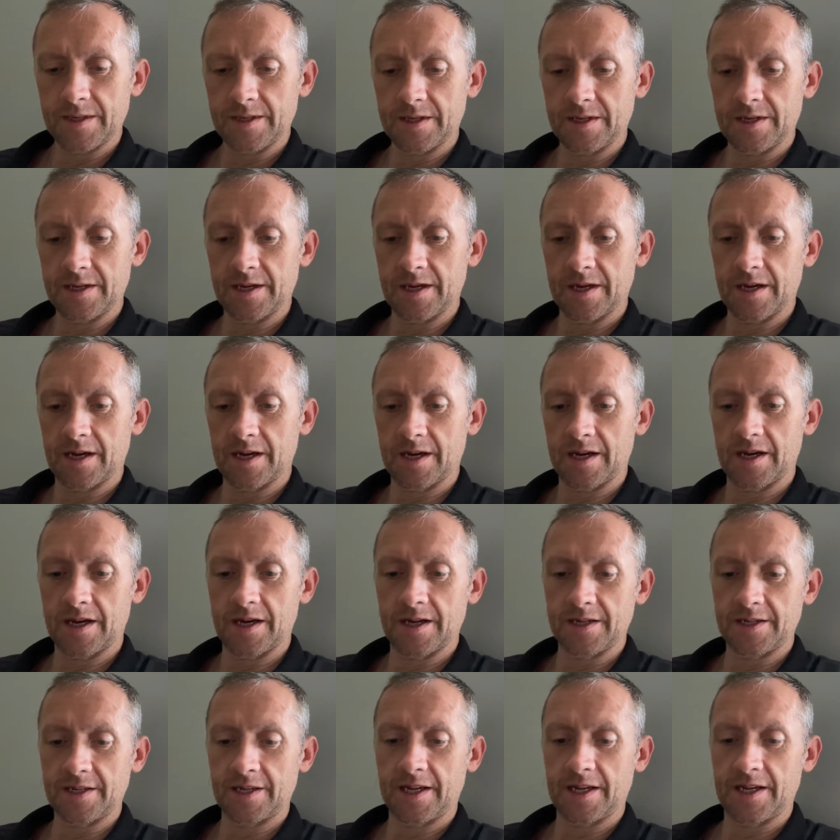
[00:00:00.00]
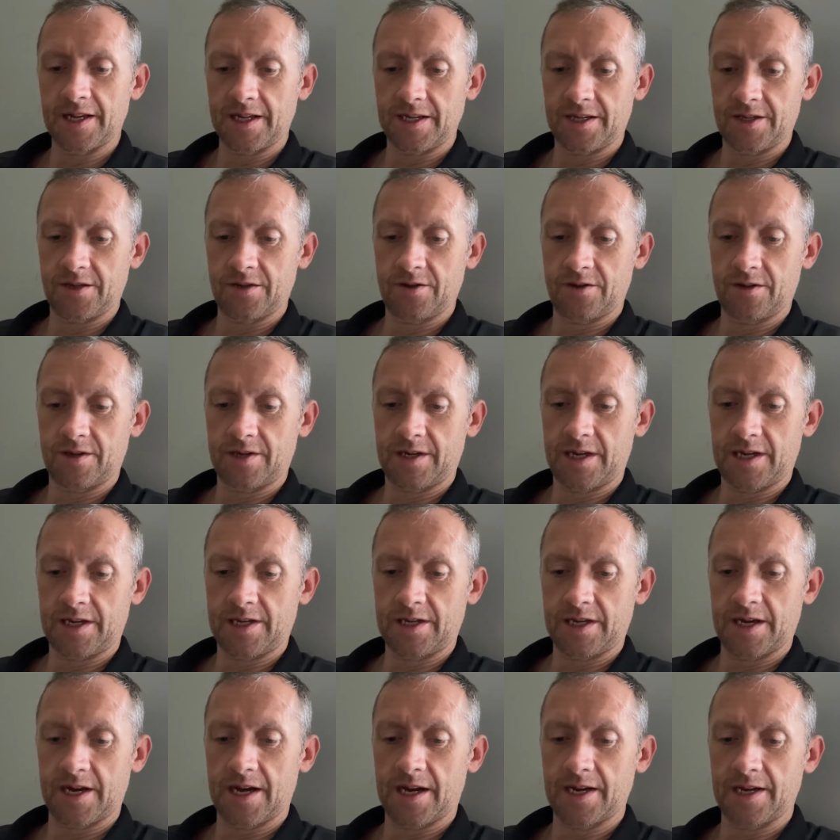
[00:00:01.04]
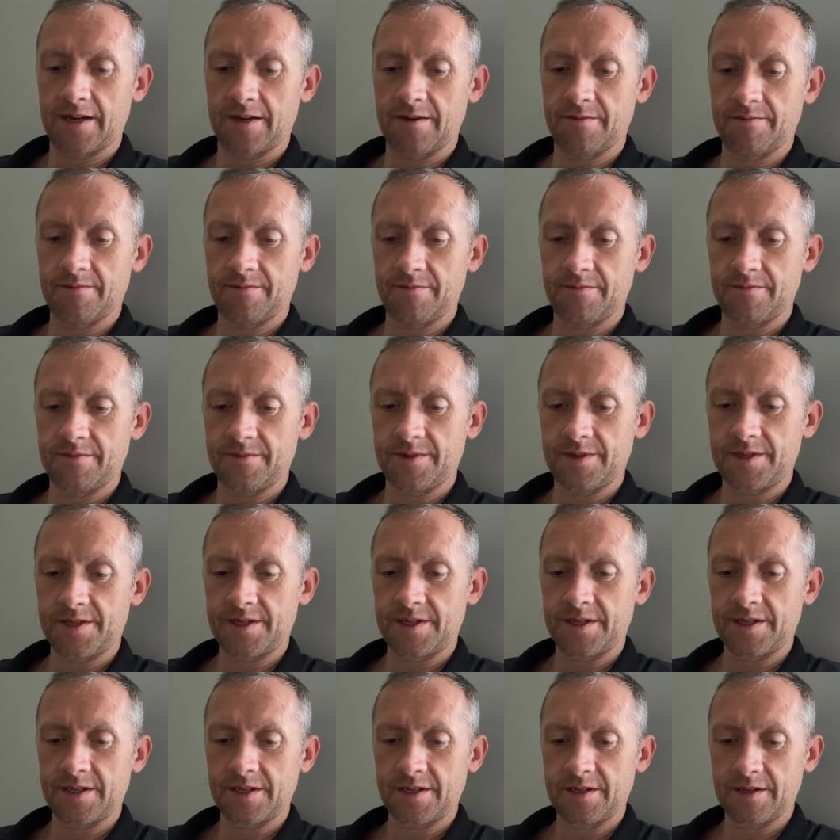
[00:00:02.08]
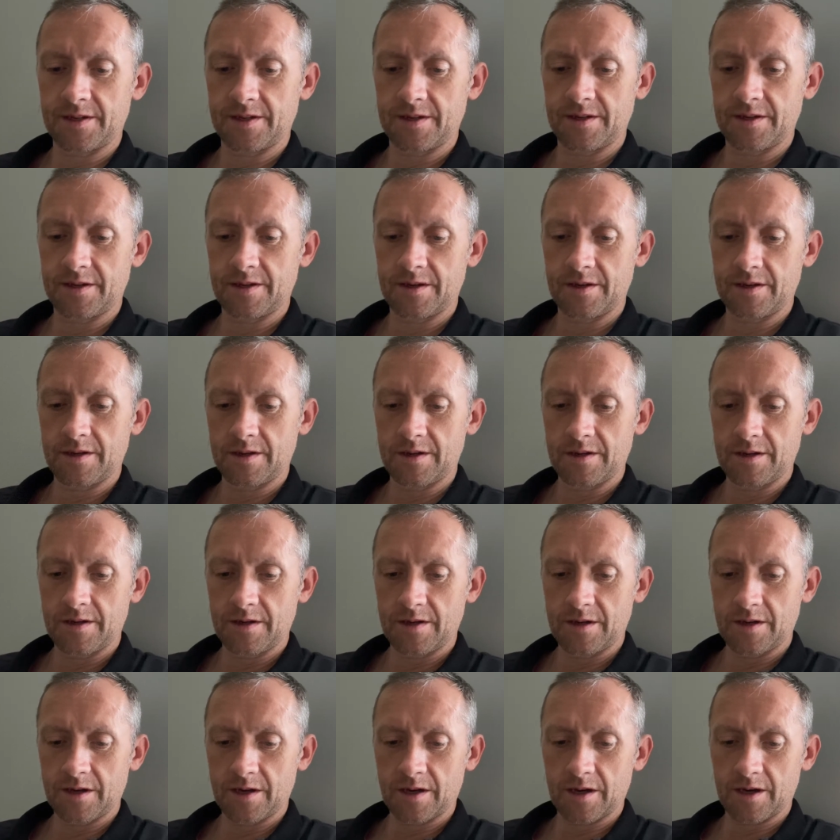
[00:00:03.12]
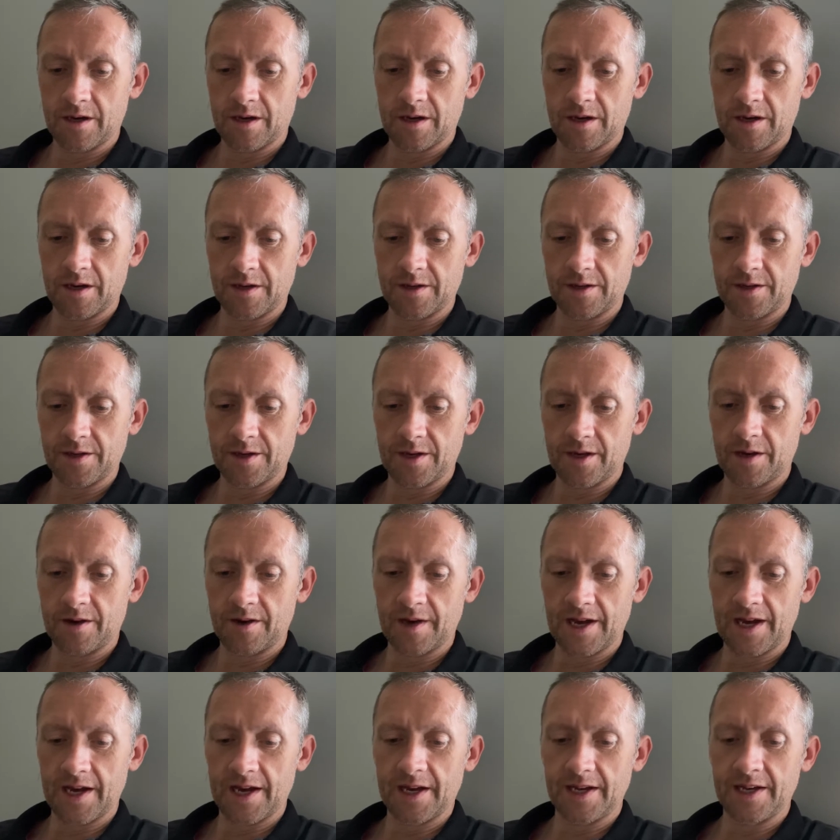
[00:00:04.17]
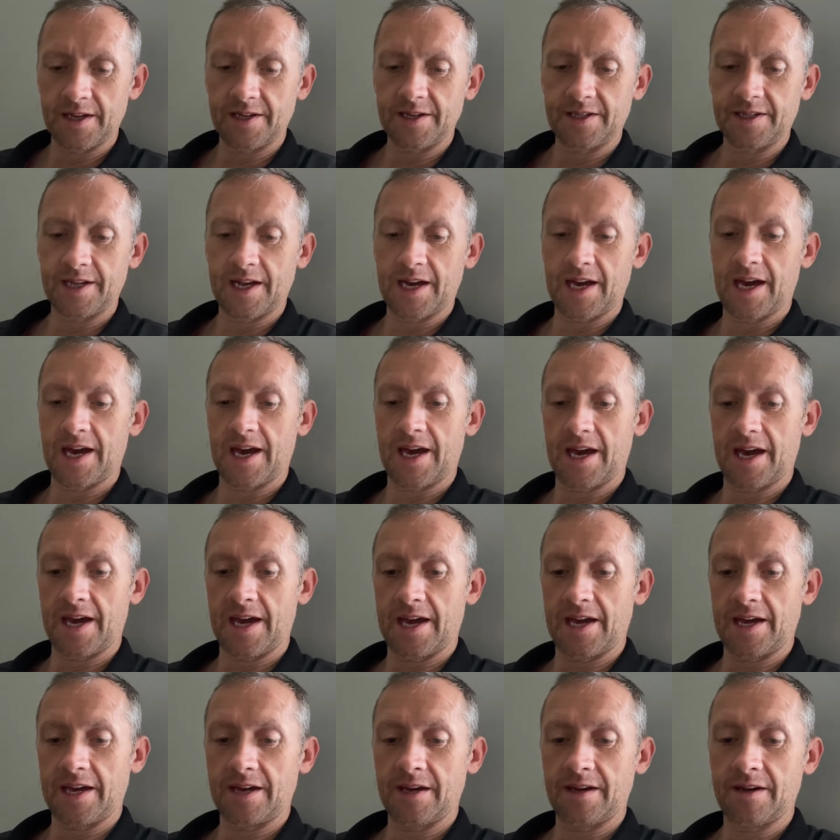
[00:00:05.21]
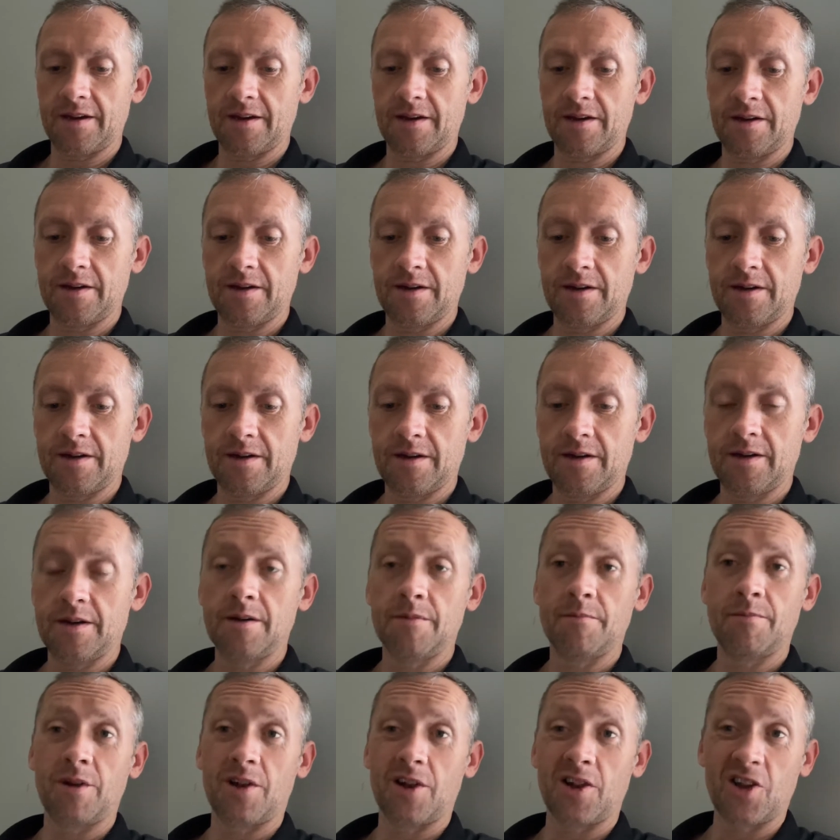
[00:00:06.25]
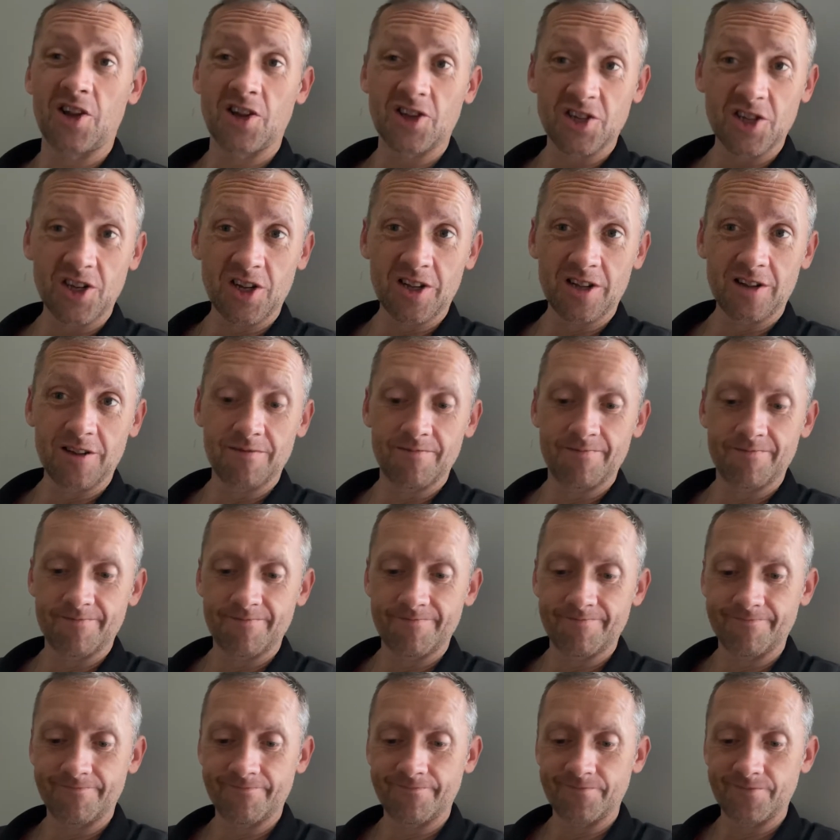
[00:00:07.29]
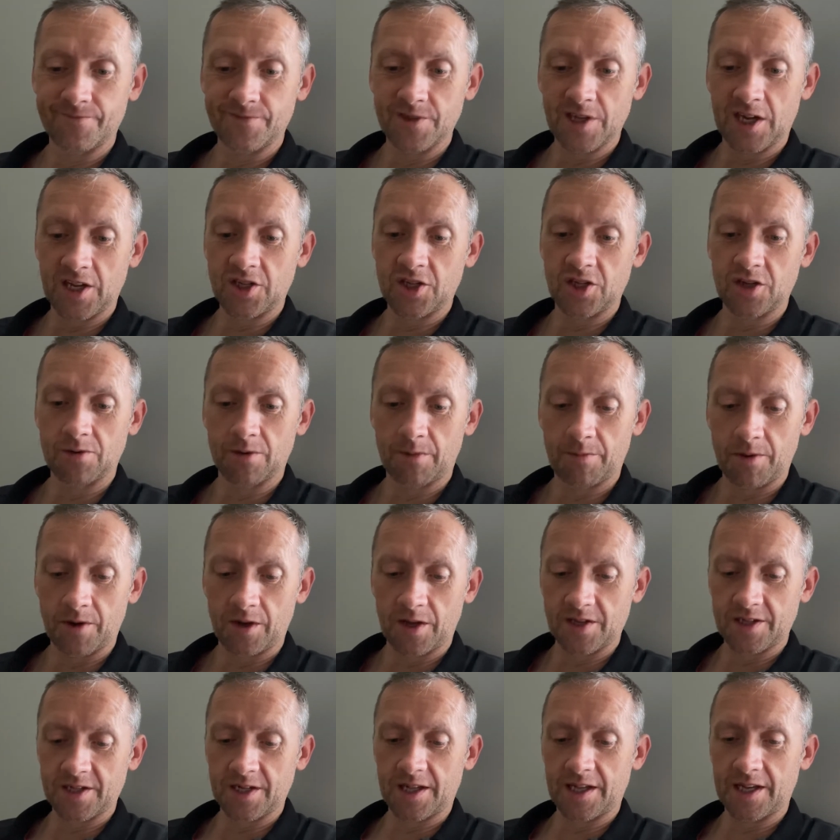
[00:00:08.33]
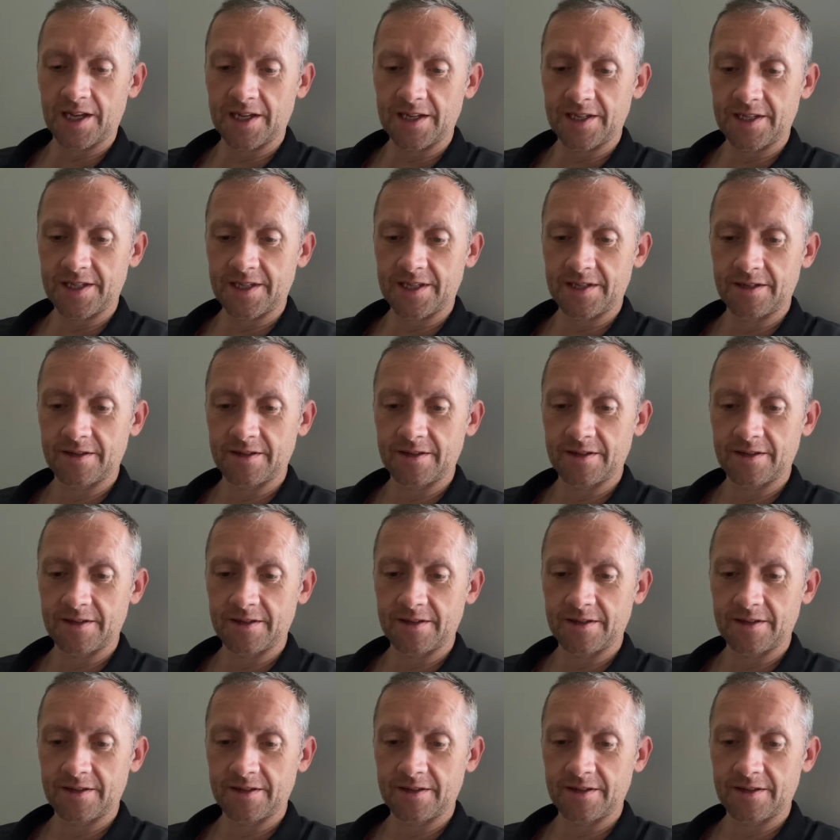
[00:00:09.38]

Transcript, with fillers: And I need to get items. And there is a Plusle. Not sure what Plusle is.